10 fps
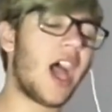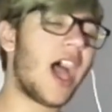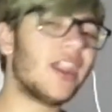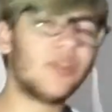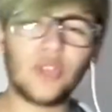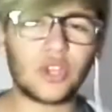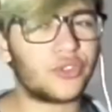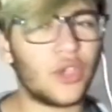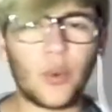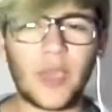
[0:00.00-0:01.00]
I do not
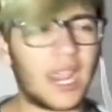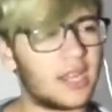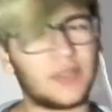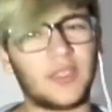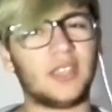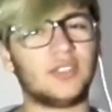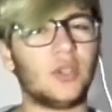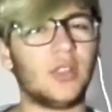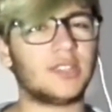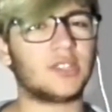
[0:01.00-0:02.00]
know anything,
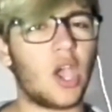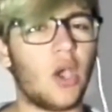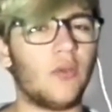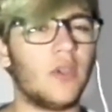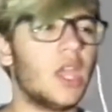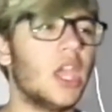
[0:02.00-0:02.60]
so let's go.